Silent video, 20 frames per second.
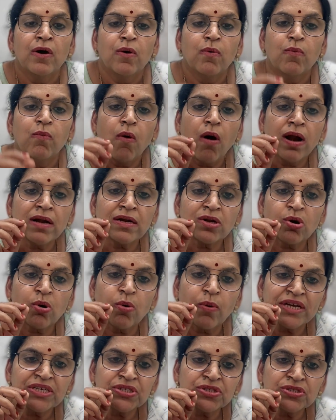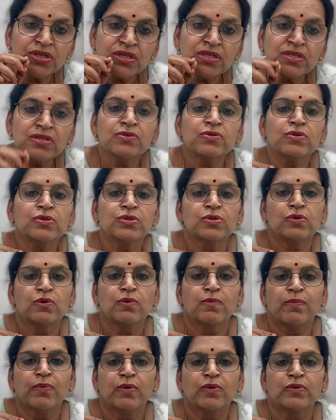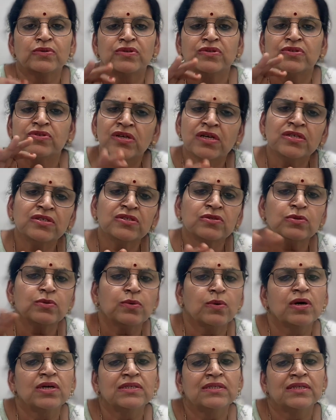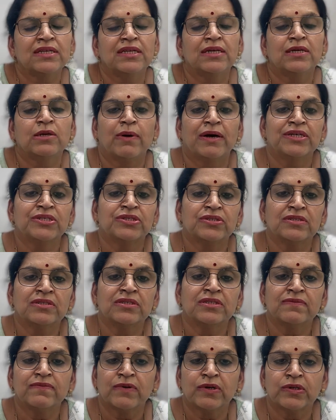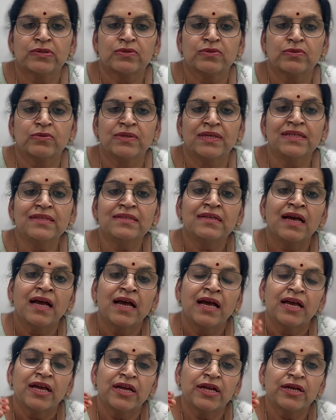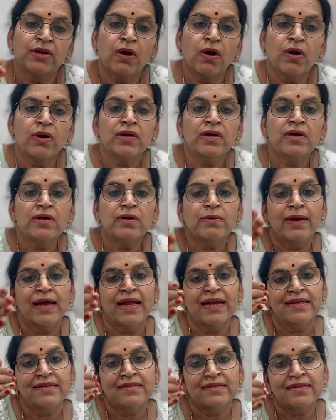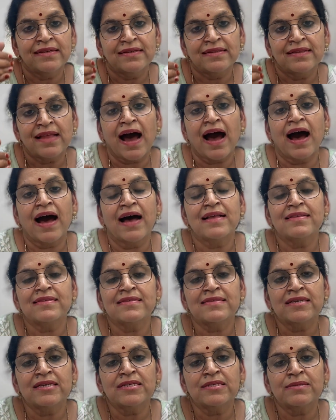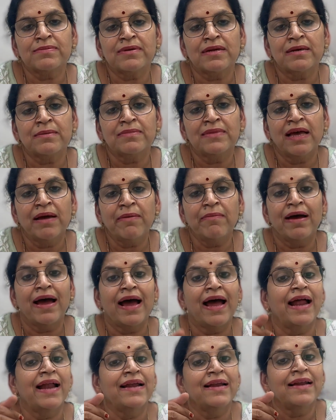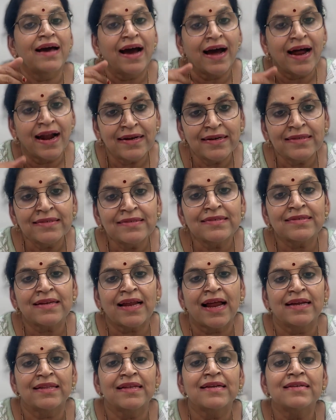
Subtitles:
What questions you should pose? Just 2 or 3 questions for students in order to elicit the answers from them and understand.